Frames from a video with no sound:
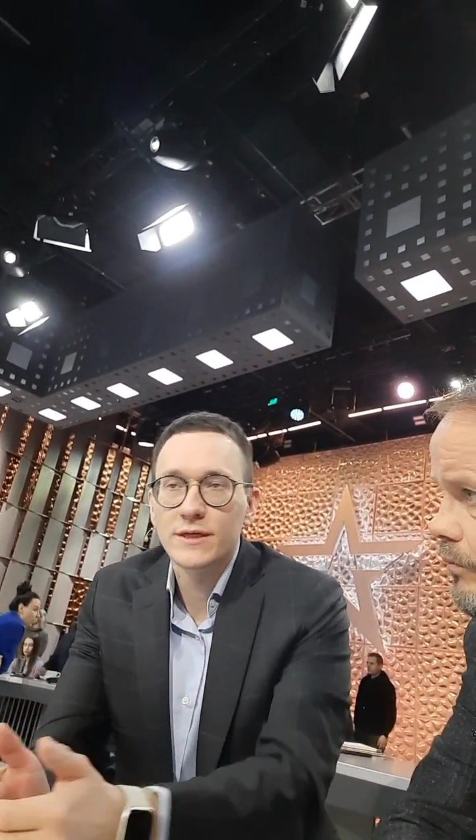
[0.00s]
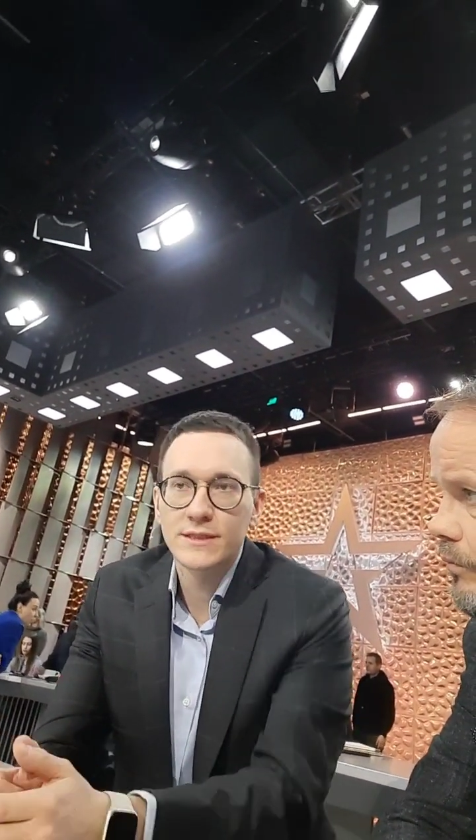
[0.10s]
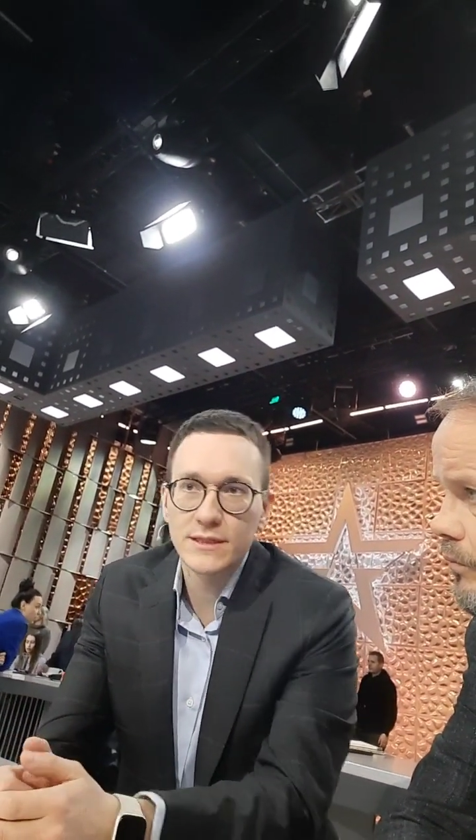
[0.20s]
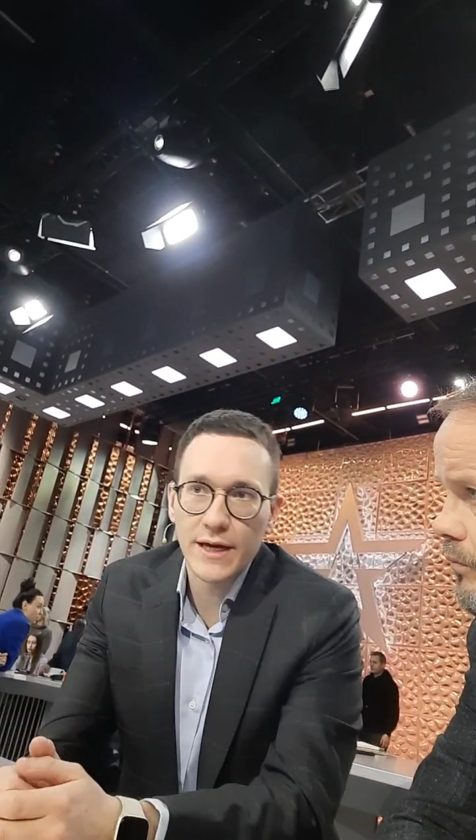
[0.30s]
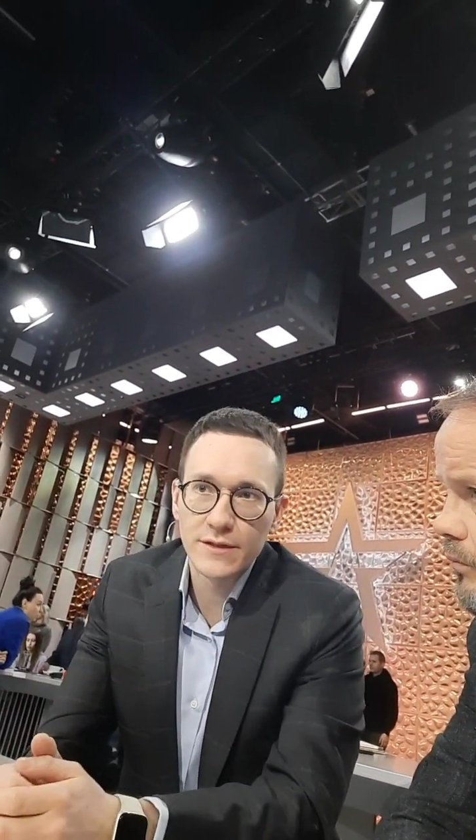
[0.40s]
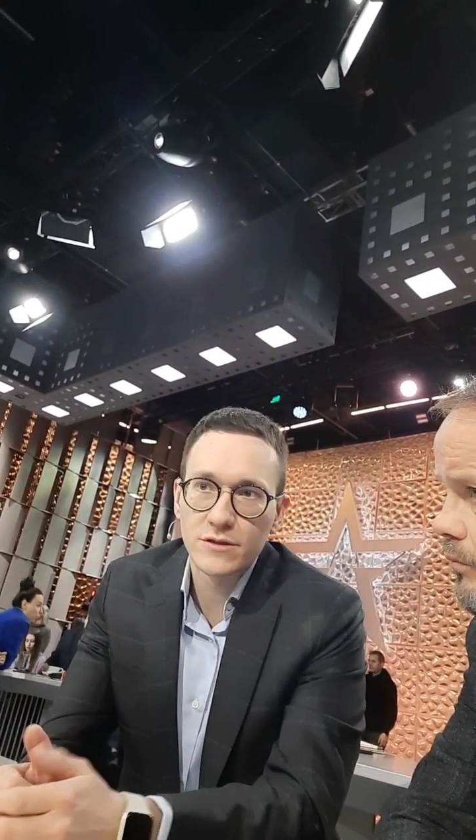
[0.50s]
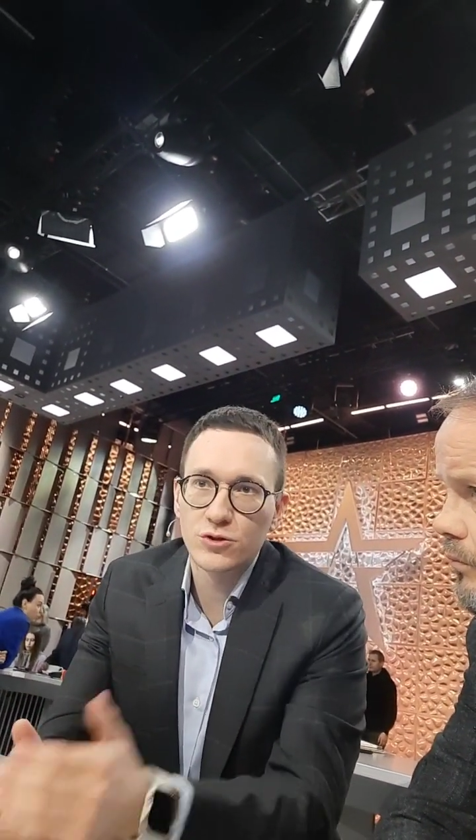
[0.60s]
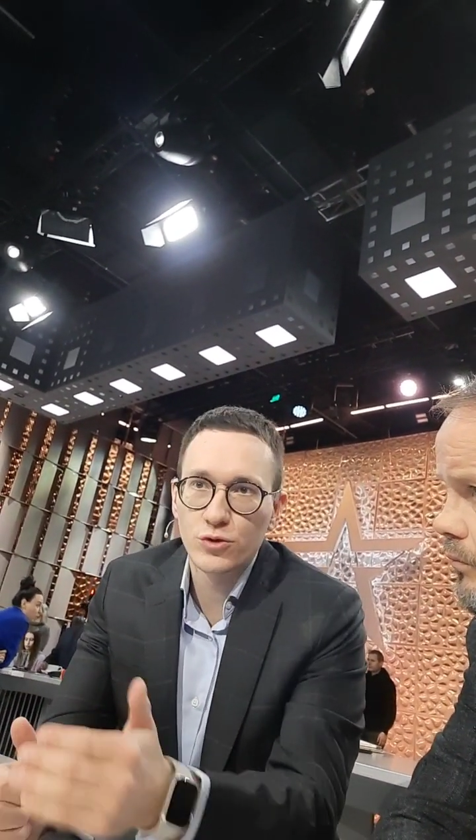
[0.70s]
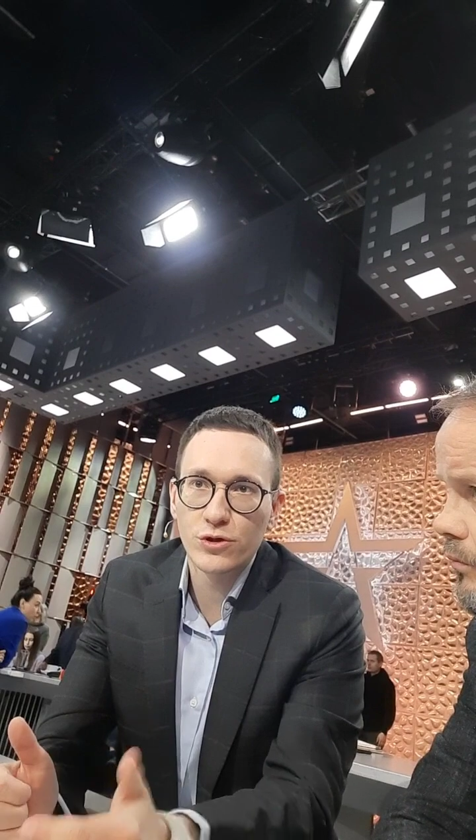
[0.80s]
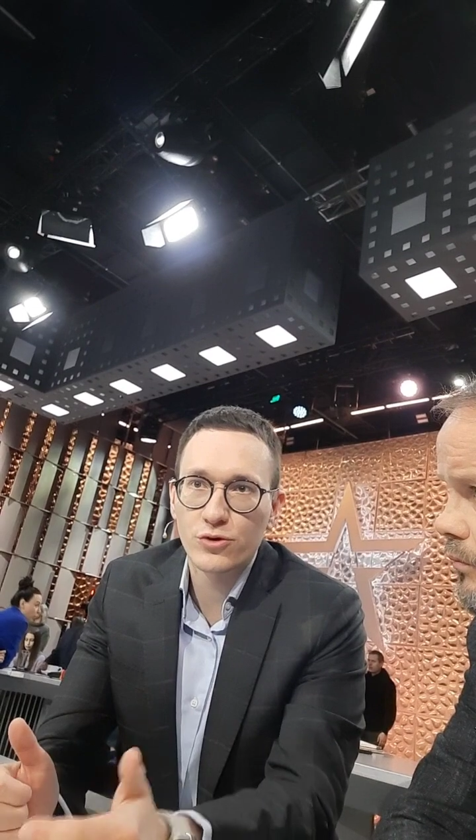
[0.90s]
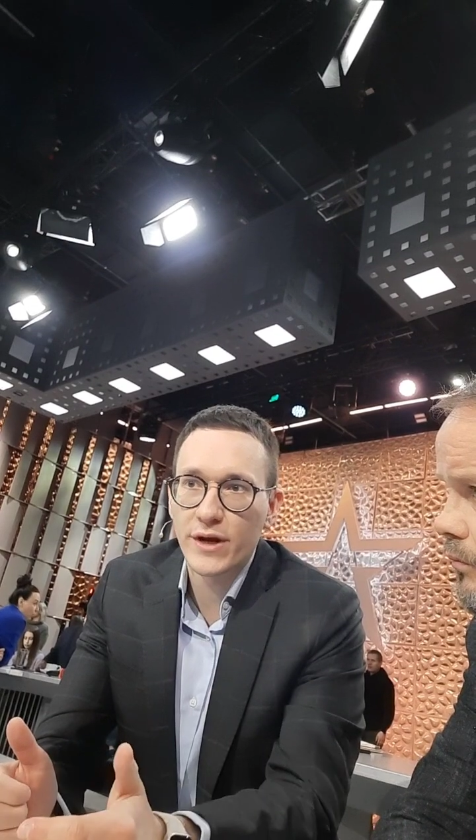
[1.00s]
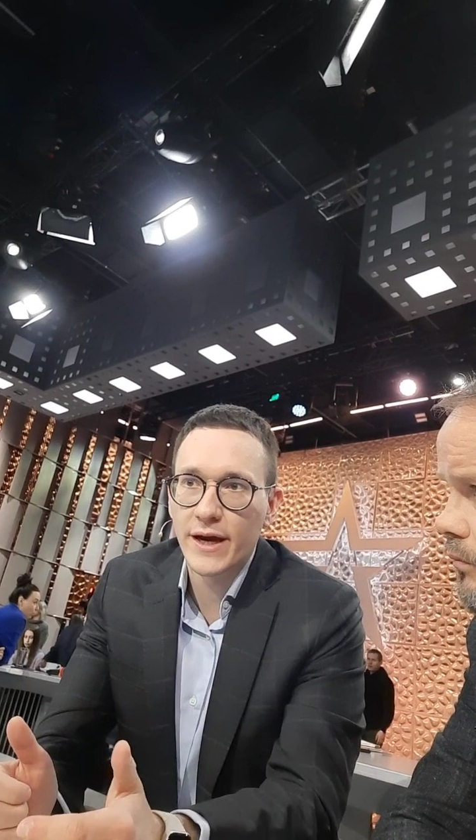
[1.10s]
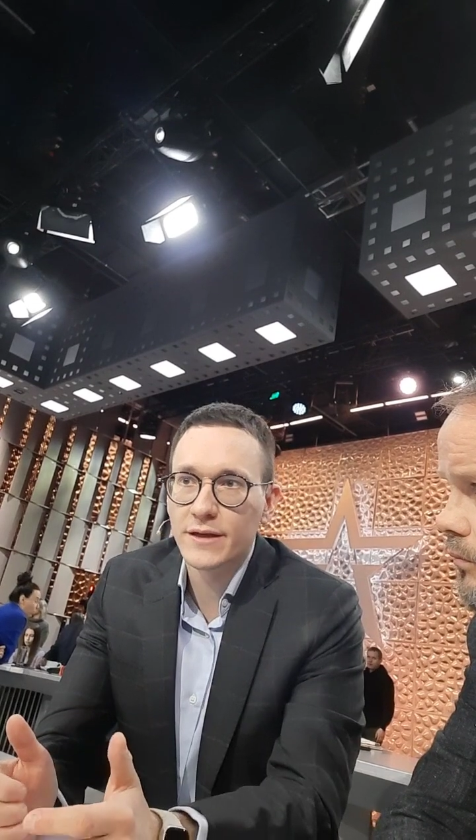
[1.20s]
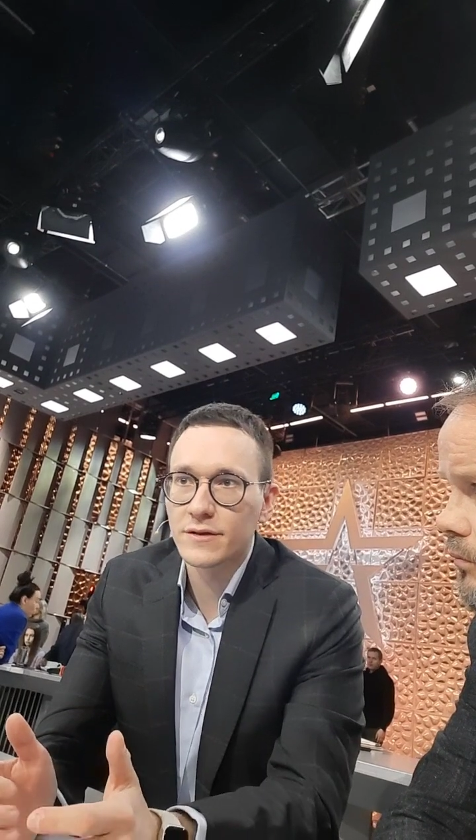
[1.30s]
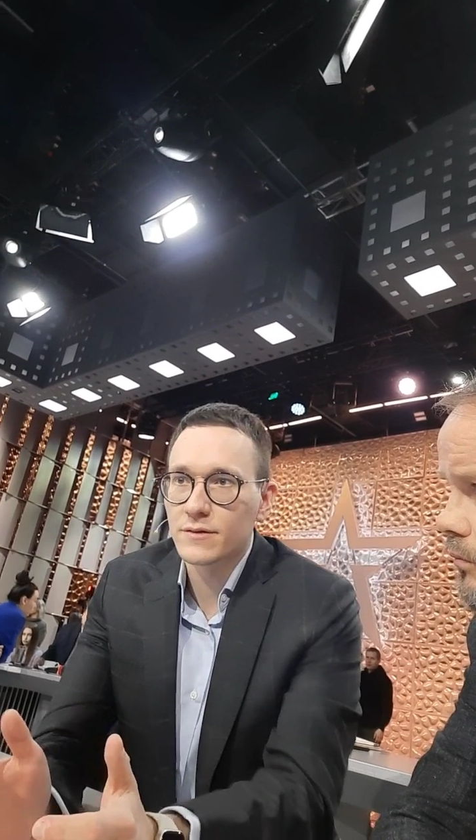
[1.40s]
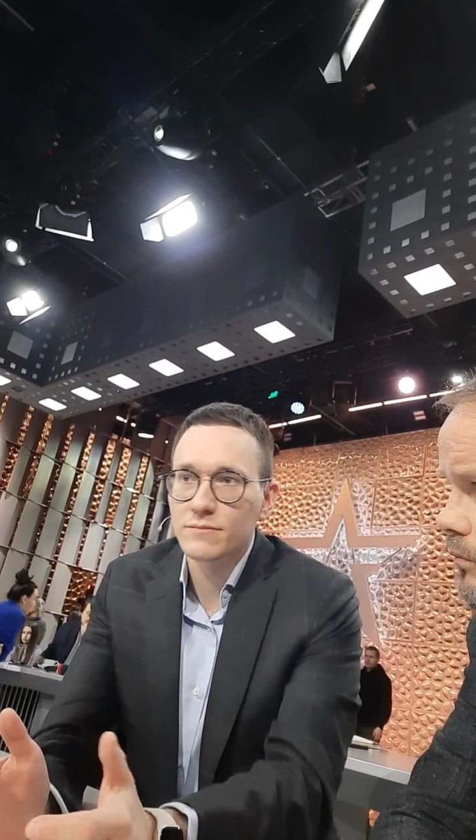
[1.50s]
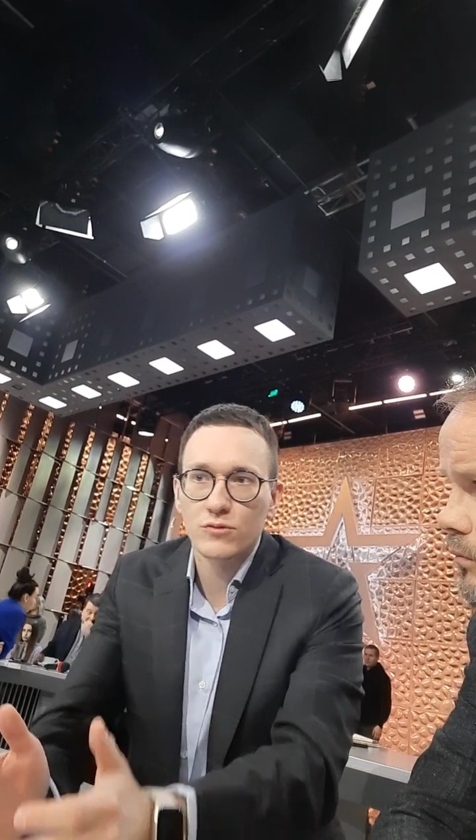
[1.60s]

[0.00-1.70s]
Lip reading: send to Ukraine,